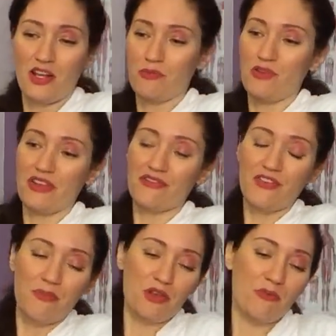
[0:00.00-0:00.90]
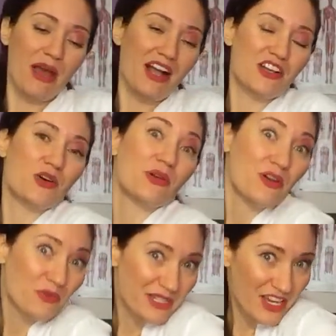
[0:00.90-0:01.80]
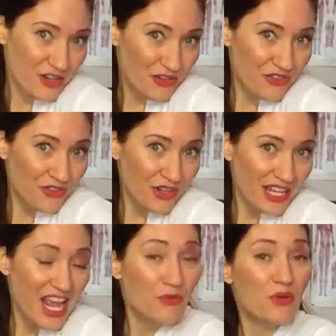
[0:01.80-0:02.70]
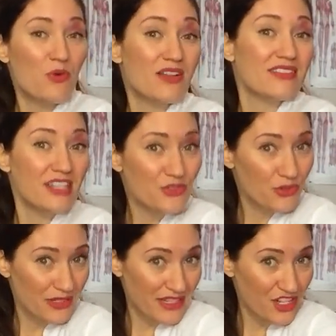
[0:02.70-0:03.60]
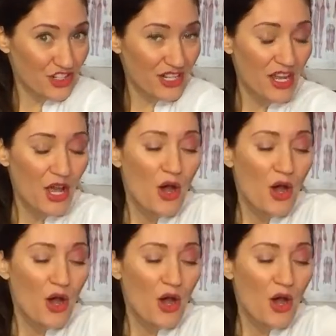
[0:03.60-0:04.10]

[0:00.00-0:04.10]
moving from your back going all the way down your foot, and we want centralization.